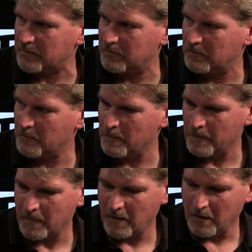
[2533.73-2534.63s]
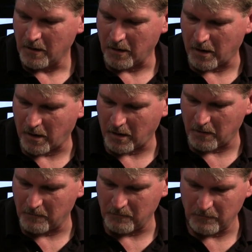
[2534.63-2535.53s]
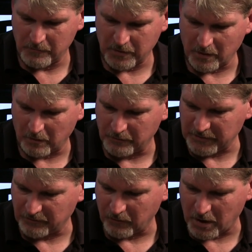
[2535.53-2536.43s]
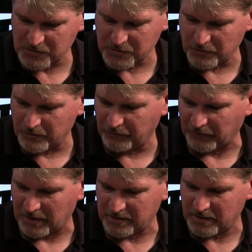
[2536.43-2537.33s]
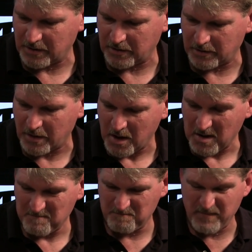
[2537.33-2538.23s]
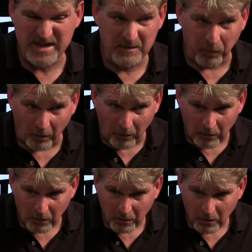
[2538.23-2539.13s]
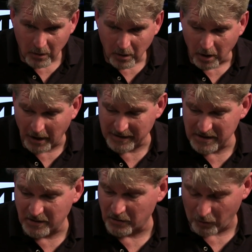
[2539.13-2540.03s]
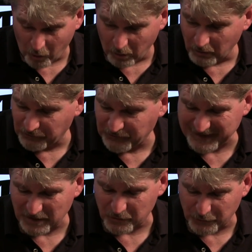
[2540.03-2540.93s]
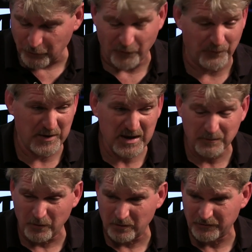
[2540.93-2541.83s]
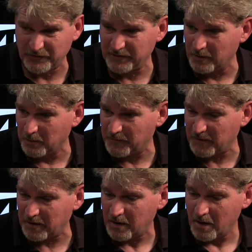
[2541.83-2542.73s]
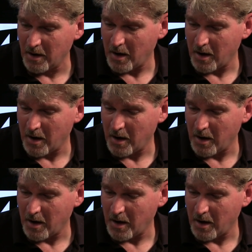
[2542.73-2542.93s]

Mm-hmm. Um, you know, I need launchers, I need people, I need a whole second crew of people to deal with it.